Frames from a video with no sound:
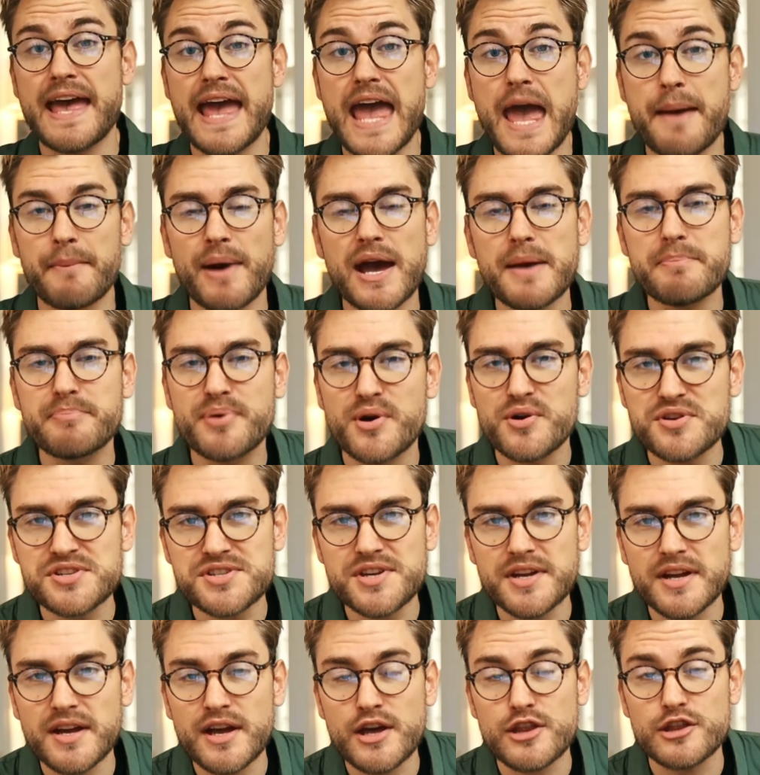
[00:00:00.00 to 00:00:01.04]
Am I
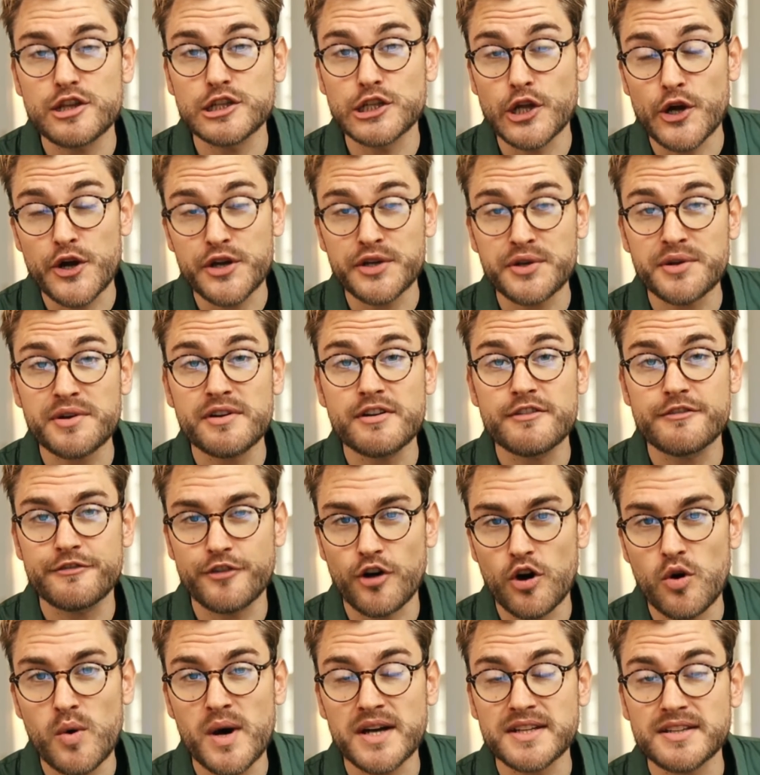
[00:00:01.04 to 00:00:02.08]
pushing the learner
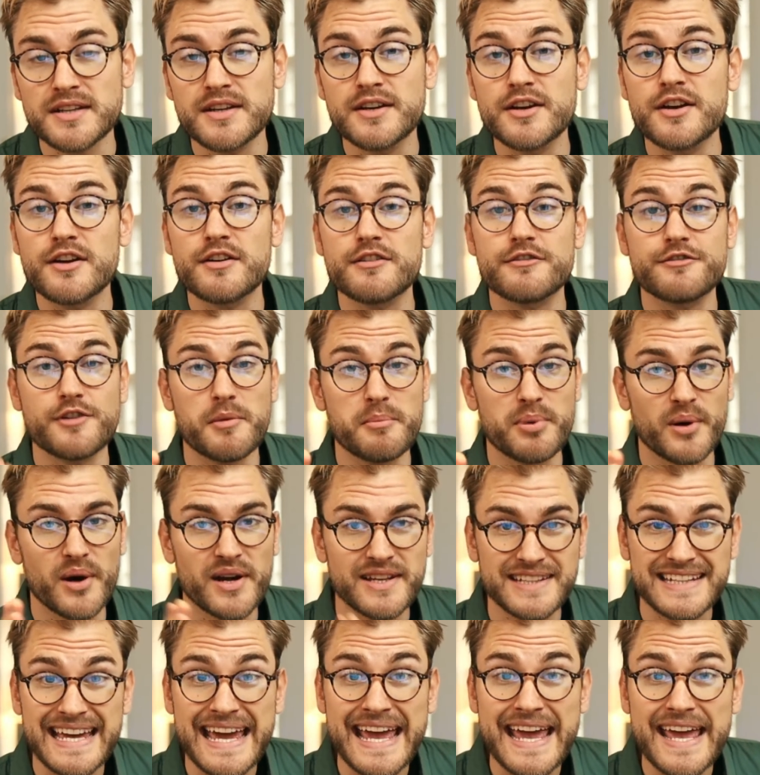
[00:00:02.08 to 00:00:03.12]
forward from
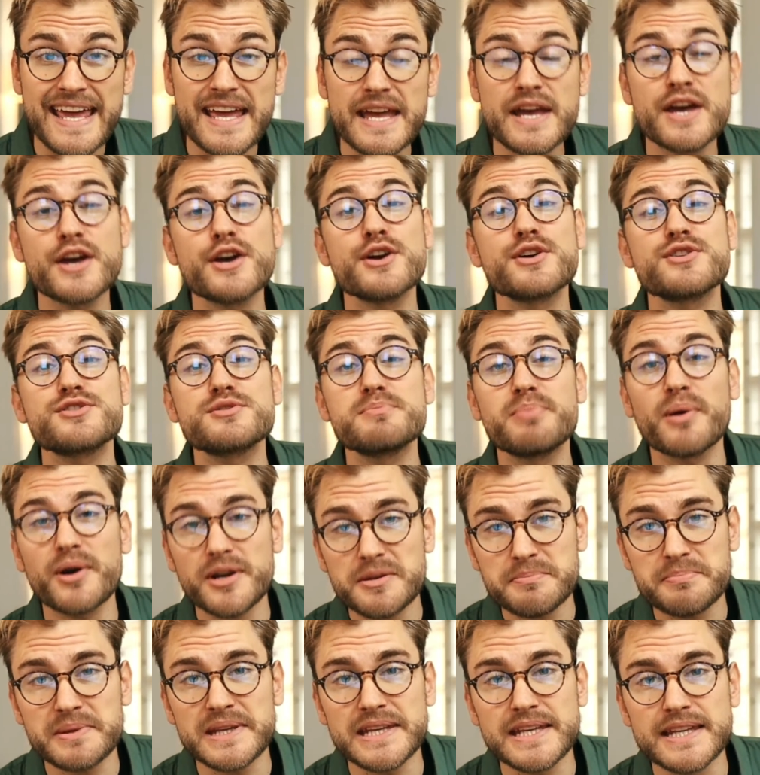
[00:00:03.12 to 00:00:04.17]
point A to
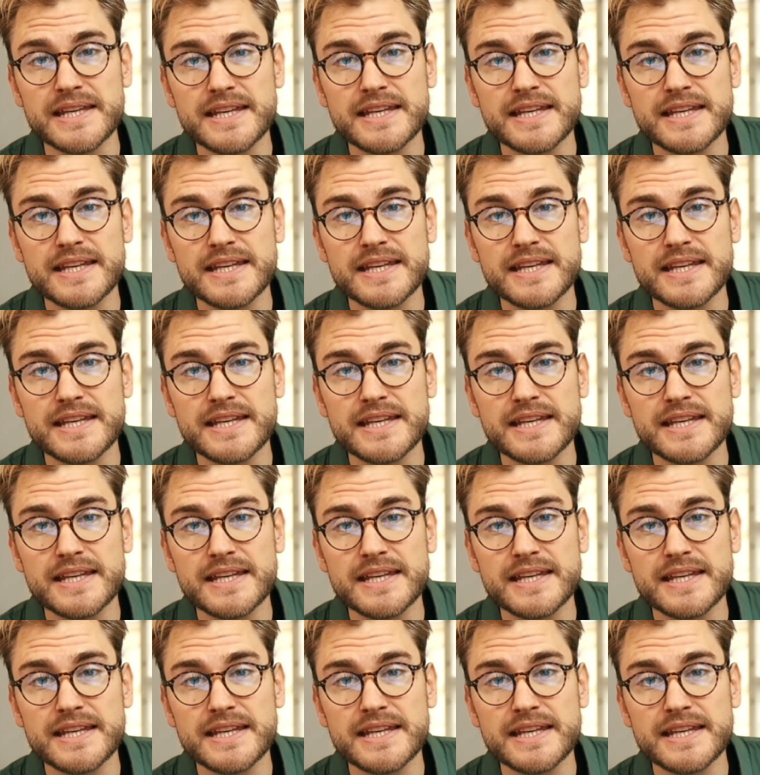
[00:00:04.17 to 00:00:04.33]
point B?